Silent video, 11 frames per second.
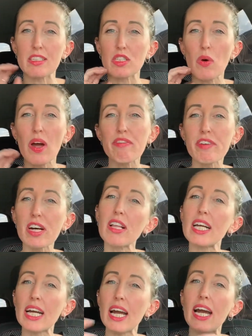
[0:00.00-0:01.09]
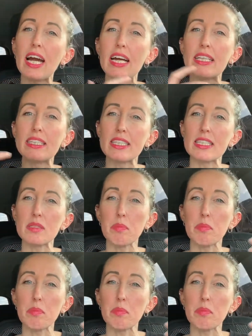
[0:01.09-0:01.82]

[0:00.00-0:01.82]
So I felt like I had this